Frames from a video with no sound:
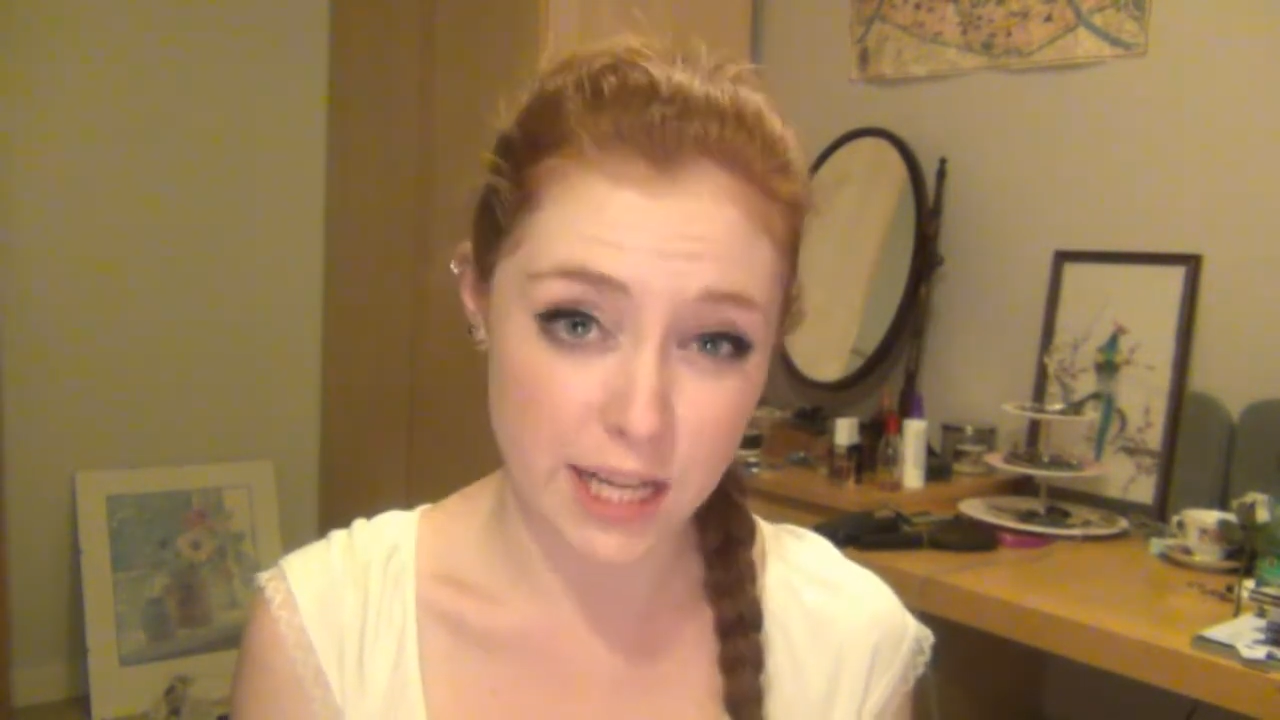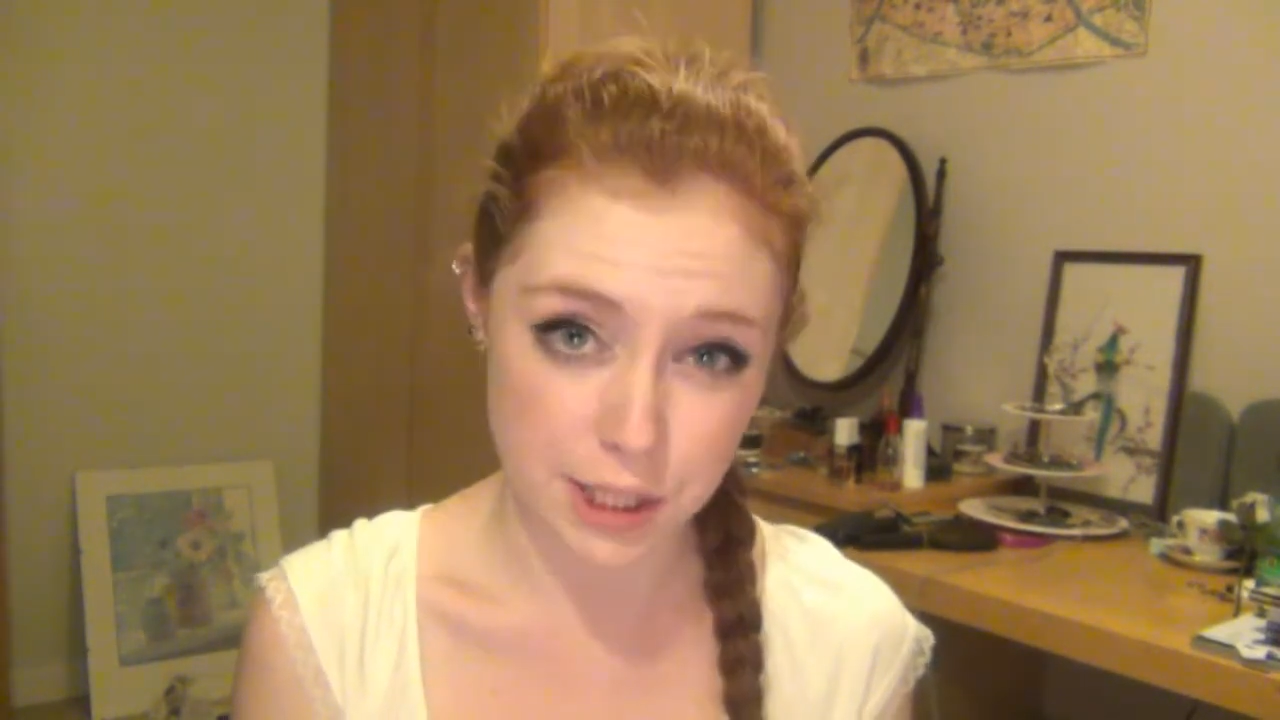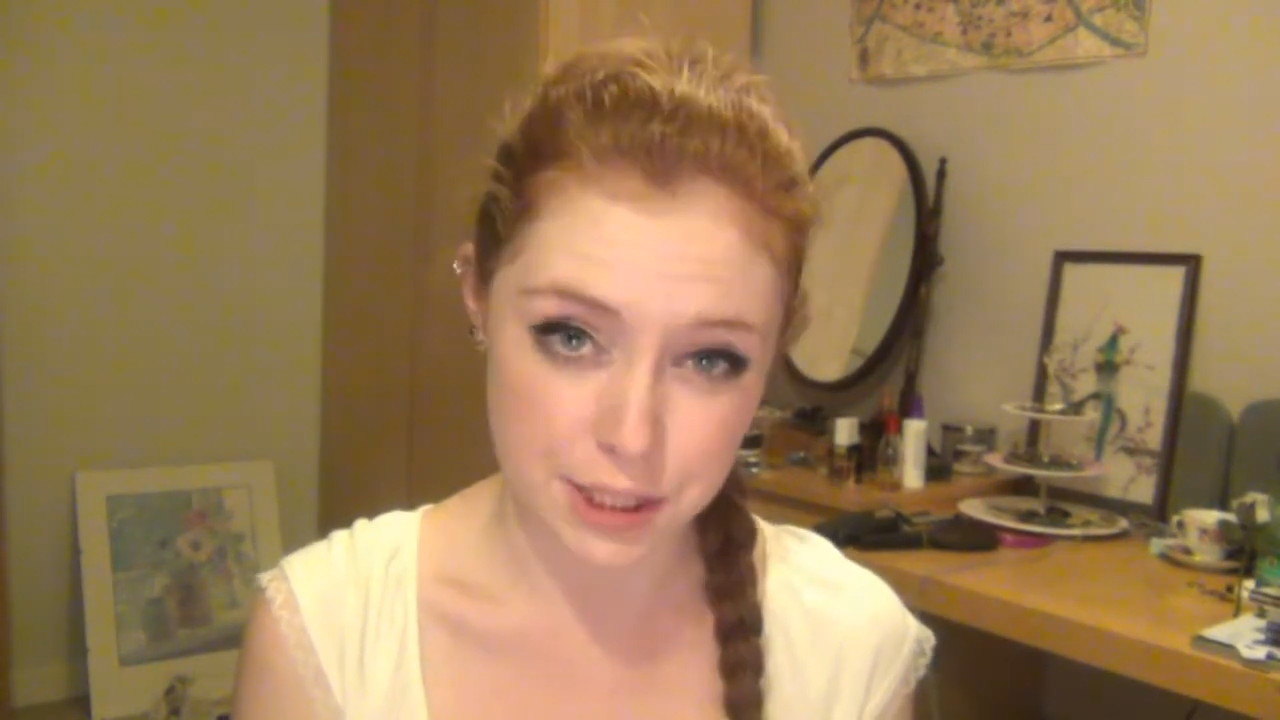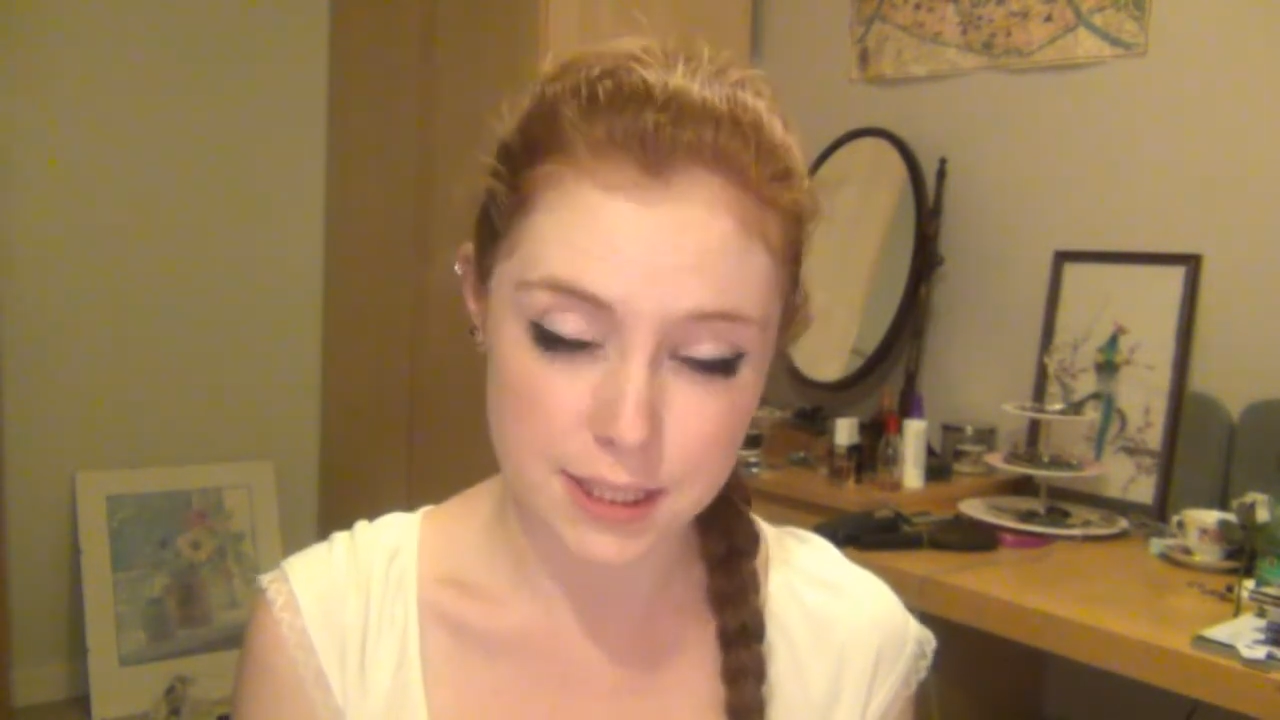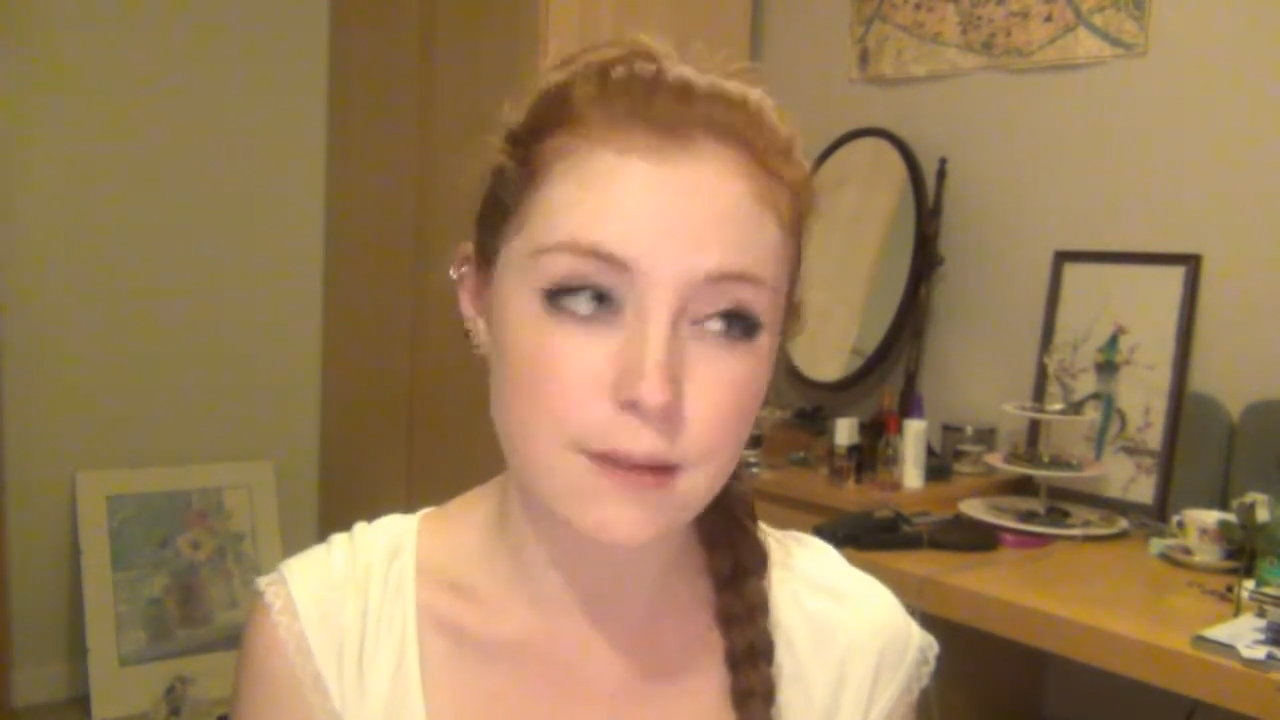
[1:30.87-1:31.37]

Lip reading: good.